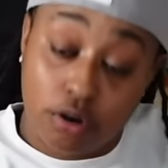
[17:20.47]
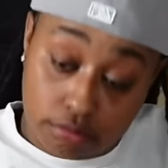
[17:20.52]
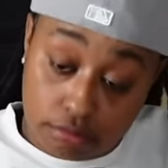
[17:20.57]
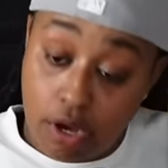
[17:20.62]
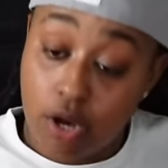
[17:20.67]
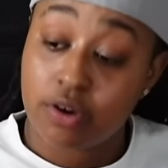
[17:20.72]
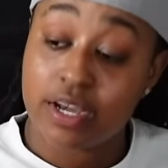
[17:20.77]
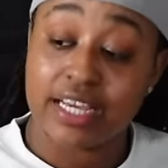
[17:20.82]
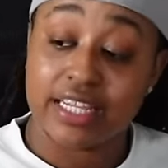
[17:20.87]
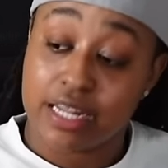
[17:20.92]

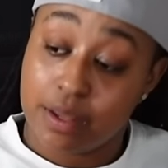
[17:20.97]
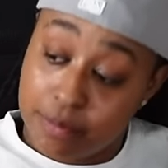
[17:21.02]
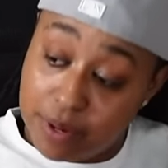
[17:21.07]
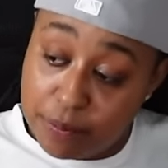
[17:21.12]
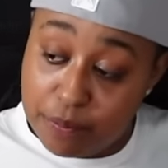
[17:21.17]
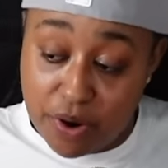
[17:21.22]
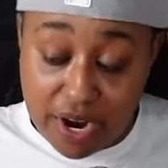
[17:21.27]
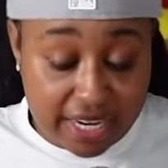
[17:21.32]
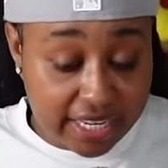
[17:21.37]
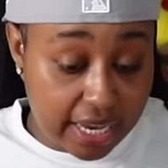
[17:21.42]
Okay, let me
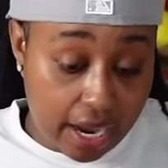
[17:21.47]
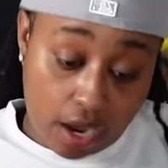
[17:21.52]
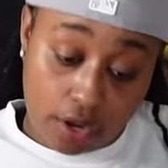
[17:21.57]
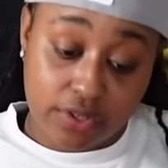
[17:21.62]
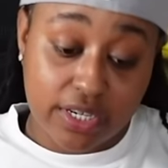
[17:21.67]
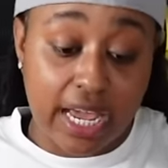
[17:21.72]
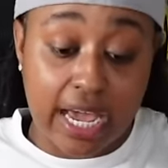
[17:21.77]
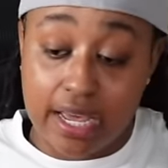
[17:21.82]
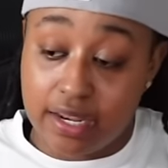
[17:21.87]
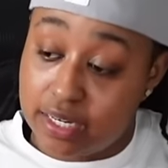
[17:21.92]
break y'all
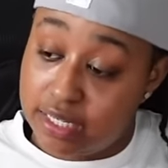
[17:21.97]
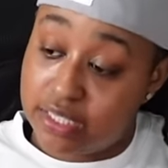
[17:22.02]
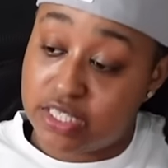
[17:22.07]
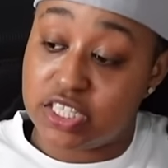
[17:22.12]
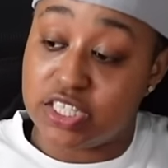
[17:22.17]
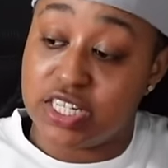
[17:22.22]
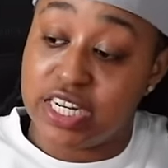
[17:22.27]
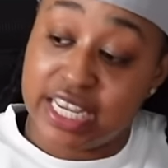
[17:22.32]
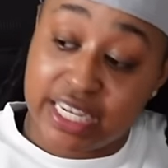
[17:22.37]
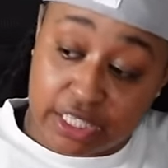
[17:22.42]
down into
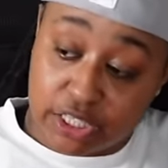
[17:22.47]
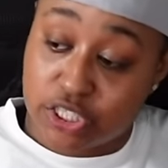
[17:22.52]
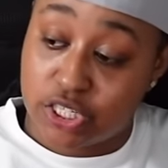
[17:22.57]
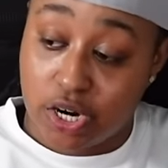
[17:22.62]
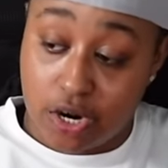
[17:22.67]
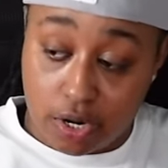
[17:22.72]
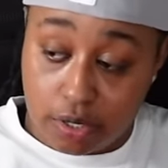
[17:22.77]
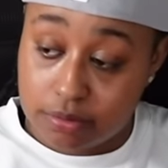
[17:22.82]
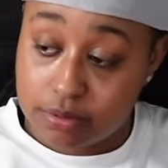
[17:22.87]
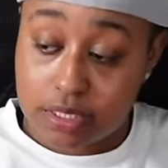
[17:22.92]
nigga
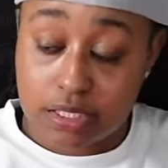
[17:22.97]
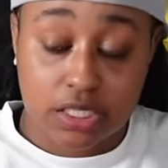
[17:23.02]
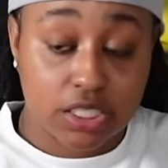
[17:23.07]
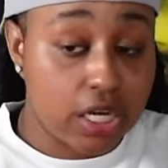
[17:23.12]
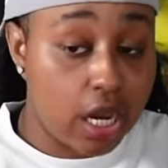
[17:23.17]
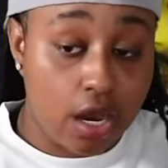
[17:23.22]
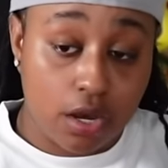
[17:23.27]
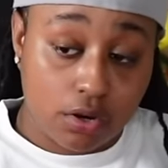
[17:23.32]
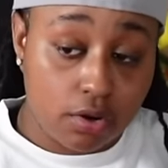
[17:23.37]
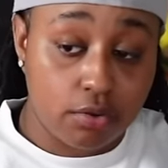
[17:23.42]
terms because
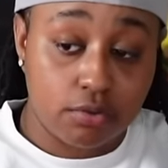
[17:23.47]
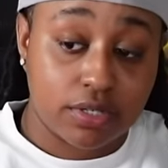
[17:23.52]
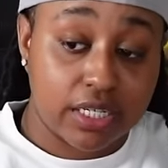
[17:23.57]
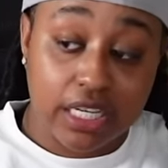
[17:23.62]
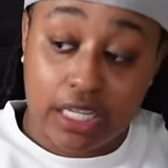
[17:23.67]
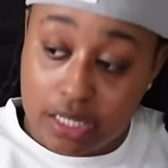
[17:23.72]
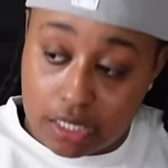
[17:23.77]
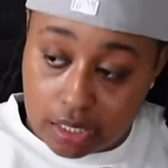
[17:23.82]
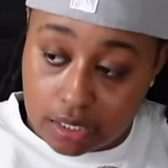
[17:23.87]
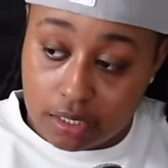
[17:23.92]
y'all don't
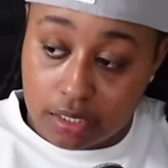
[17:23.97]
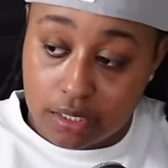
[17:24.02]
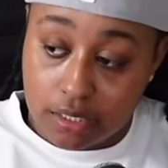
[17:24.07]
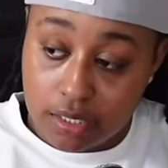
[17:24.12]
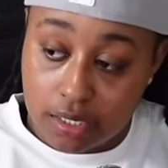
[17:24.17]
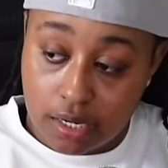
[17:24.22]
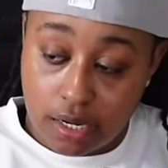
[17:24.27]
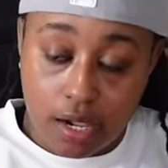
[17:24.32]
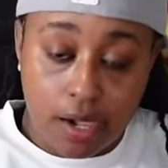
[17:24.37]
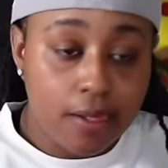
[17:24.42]
get it.
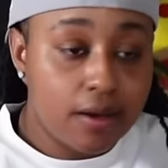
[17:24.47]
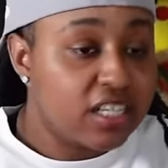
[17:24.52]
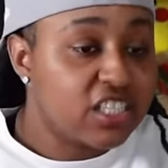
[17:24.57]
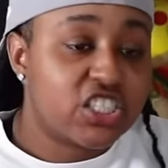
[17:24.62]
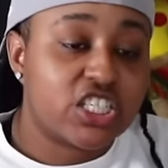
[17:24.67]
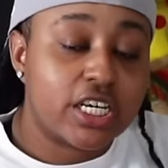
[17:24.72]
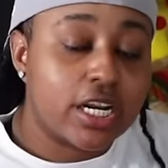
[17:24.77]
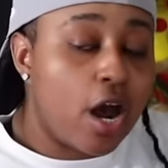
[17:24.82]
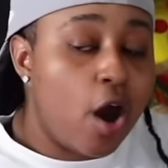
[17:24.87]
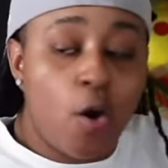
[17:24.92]

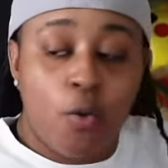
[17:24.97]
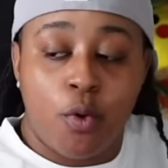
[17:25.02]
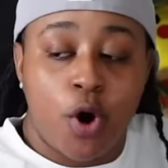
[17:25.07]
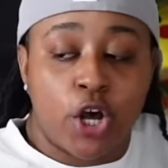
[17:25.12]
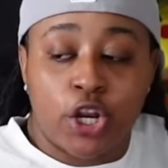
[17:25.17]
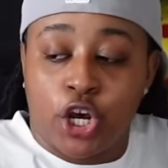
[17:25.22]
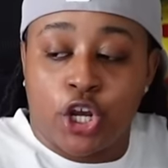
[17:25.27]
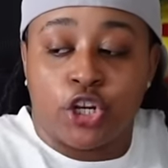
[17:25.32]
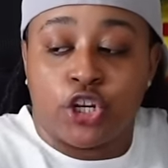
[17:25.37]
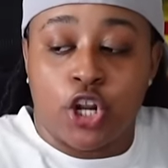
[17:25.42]
She don't
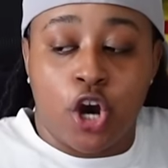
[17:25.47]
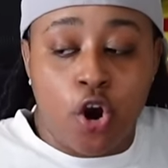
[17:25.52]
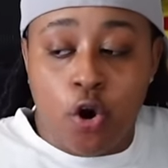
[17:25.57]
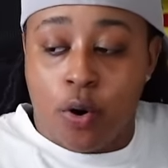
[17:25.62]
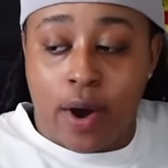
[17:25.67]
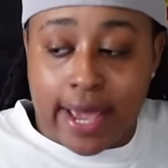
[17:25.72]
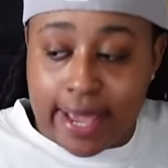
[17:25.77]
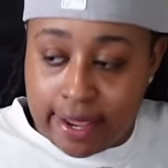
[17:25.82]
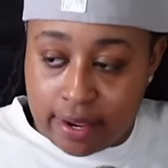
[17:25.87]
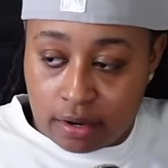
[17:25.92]
want to
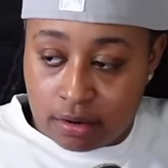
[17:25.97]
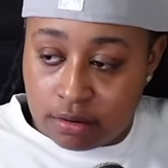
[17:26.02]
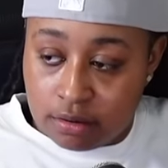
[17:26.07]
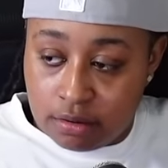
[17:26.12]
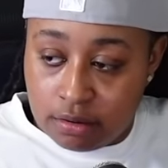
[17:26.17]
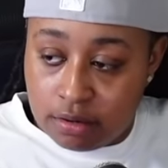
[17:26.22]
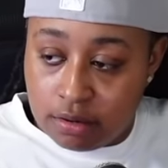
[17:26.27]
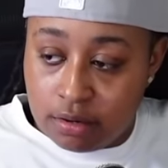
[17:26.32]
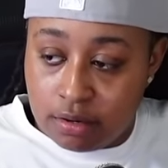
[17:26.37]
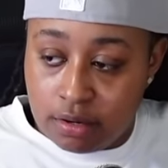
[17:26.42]
do it.
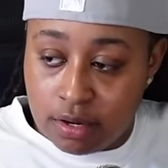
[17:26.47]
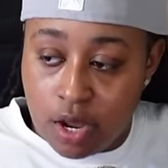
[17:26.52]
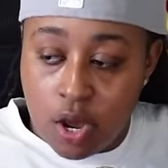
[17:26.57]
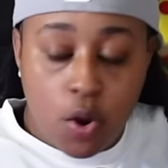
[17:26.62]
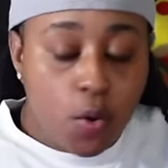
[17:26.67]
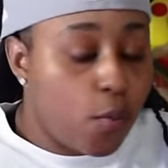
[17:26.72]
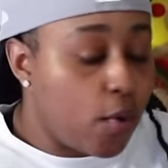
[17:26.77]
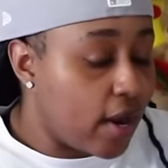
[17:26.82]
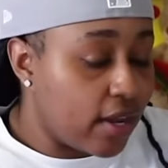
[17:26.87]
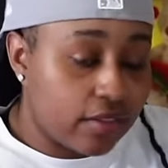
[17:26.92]

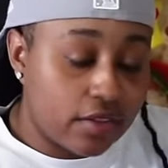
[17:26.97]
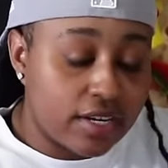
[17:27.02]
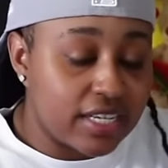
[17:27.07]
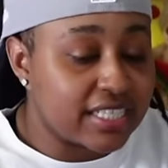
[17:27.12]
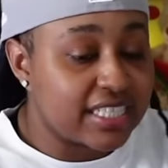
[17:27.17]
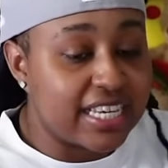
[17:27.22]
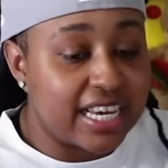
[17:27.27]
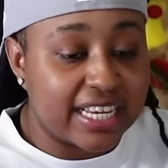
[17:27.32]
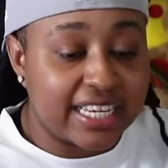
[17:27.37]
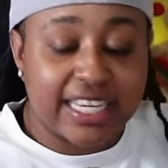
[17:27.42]
Whether it's
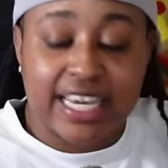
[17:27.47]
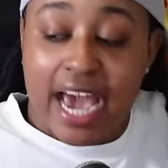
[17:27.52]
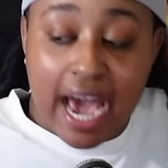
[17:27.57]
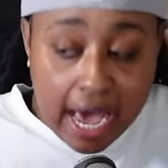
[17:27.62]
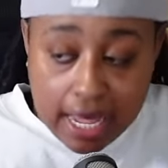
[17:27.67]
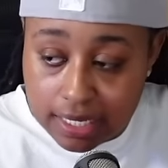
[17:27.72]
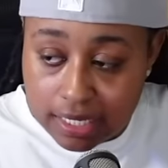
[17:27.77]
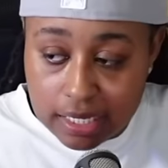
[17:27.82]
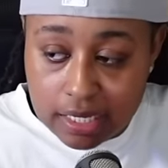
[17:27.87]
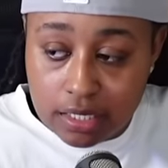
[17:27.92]
in
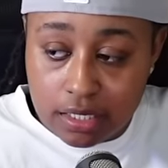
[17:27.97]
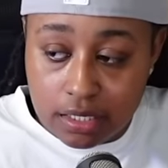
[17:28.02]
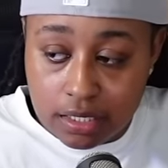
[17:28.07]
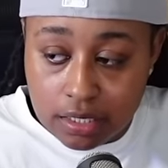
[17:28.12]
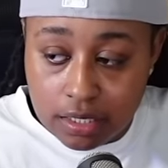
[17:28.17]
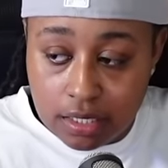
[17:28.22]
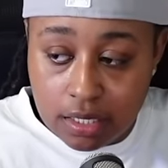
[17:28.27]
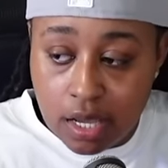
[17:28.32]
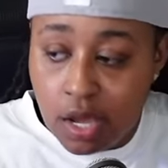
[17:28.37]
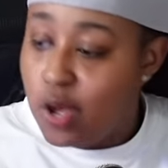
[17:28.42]
Cali,
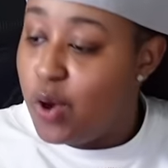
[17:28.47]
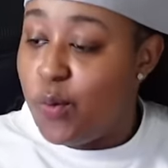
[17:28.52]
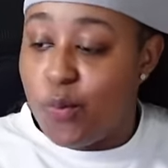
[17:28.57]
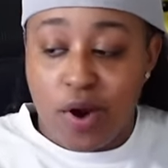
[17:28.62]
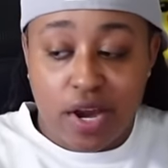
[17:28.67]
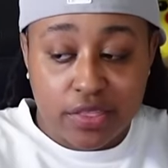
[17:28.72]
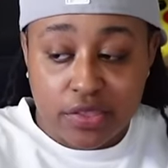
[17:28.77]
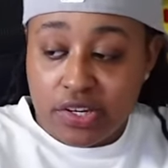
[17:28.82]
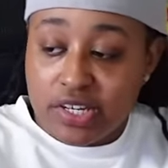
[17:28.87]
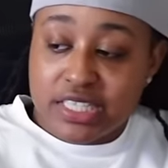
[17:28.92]

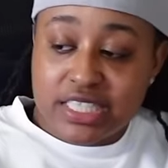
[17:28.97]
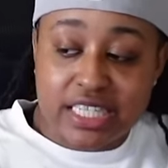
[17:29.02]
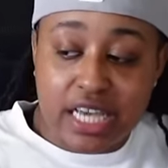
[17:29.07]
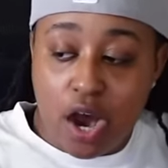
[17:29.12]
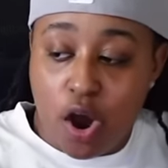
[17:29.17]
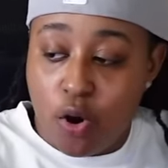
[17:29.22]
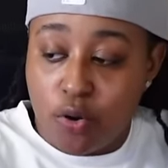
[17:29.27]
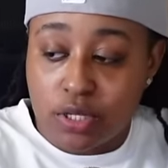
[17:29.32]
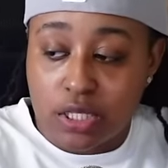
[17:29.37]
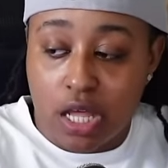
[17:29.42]
whether it's in
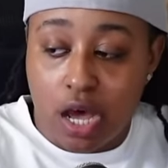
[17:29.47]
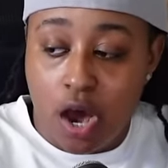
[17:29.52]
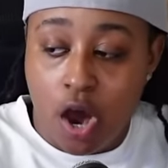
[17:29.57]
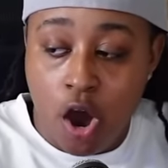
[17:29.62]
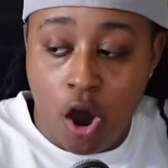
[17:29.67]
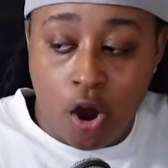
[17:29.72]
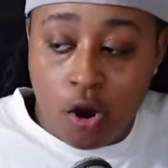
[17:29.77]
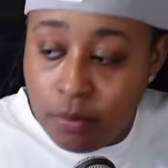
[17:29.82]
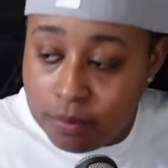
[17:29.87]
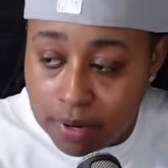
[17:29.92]

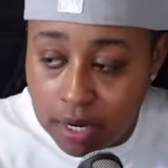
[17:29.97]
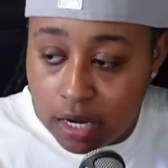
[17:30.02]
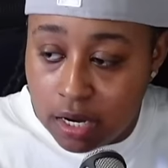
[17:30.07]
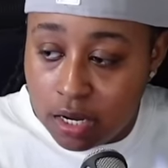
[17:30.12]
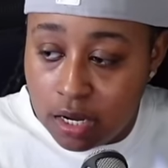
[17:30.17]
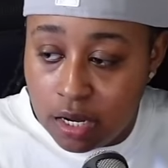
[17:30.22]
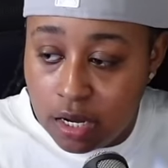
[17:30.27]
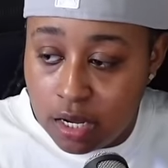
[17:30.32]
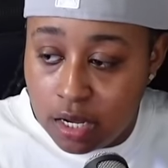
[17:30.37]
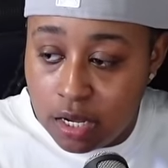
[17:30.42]
Oklahoma,
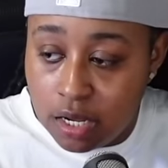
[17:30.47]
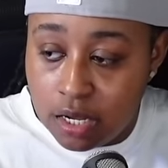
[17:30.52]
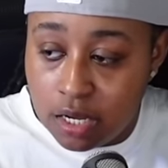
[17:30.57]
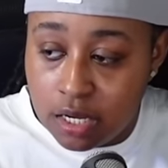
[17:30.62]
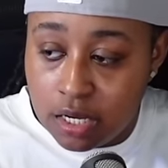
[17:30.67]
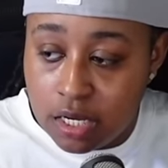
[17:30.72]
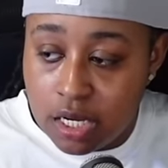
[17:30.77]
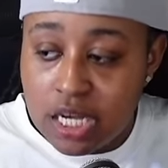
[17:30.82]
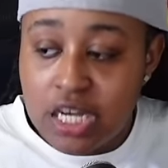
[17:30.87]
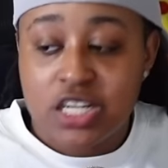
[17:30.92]

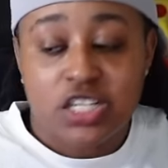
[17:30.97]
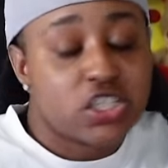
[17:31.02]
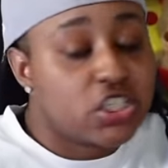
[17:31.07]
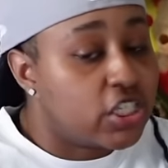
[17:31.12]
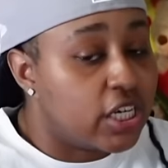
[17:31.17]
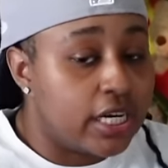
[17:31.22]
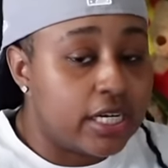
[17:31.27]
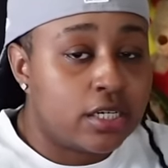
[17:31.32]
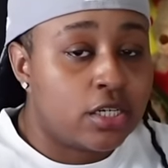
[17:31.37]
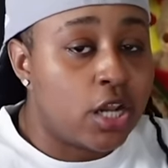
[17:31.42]

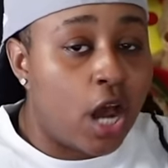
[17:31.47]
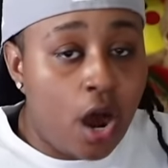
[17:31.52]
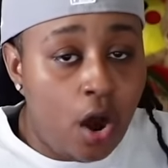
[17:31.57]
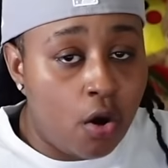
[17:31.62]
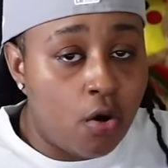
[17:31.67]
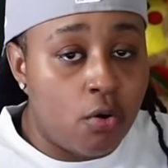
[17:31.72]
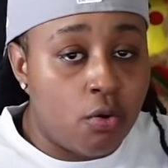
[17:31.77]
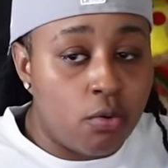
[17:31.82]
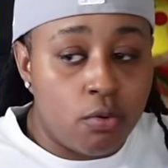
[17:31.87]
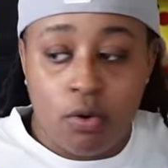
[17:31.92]
she
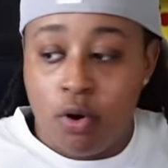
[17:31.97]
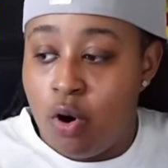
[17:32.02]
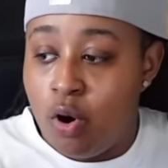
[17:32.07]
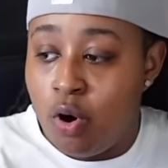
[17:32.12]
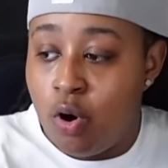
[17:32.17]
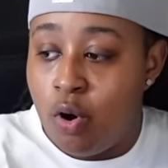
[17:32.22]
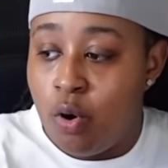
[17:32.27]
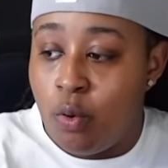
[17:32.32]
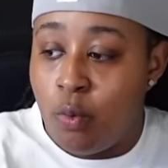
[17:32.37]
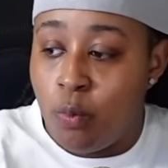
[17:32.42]
don't
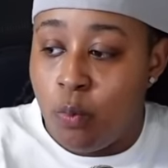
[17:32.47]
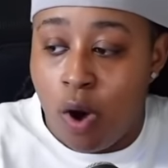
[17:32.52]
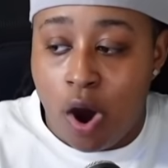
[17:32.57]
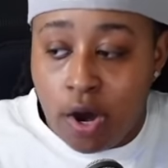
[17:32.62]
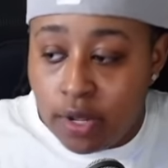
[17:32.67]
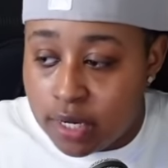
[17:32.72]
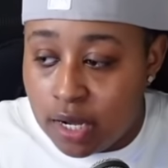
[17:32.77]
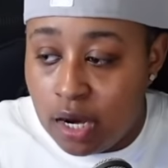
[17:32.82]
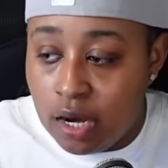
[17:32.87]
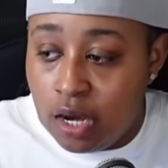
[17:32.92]

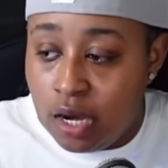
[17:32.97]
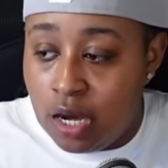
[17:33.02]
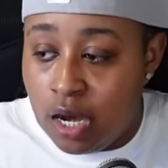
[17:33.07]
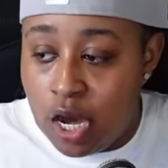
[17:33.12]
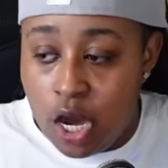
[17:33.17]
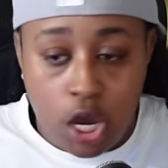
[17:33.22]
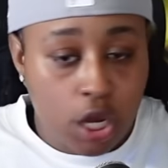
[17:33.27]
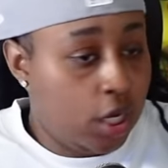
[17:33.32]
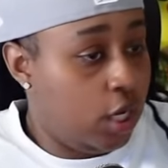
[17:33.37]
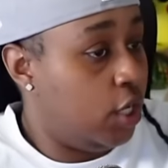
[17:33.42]
wanna
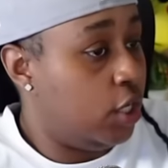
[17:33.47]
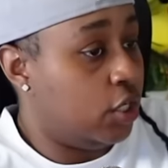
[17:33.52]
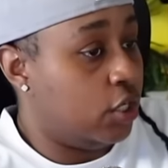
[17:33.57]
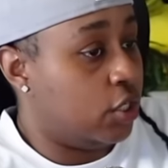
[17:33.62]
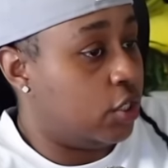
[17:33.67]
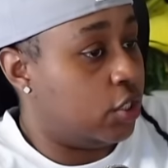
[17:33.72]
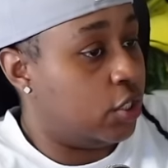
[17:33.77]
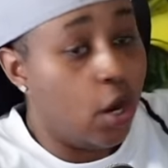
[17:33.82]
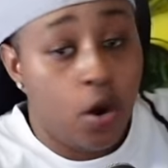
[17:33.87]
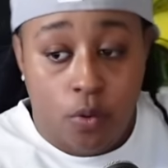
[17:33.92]

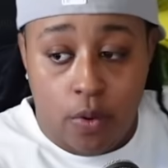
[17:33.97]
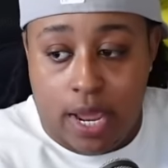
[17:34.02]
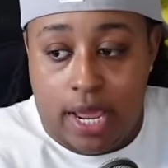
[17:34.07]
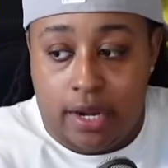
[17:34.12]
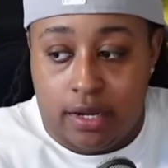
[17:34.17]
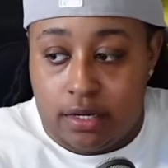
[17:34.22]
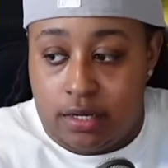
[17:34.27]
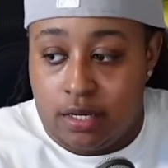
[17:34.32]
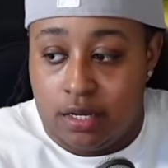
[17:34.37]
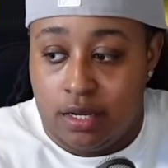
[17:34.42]
do
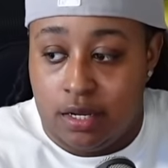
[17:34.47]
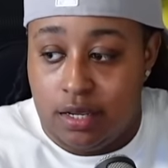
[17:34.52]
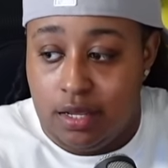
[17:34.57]
it.